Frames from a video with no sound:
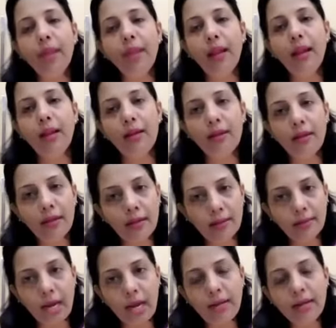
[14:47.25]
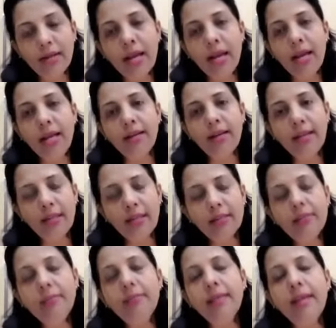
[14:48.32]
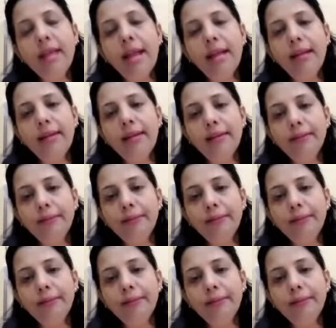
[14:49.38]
under eye wrinkles and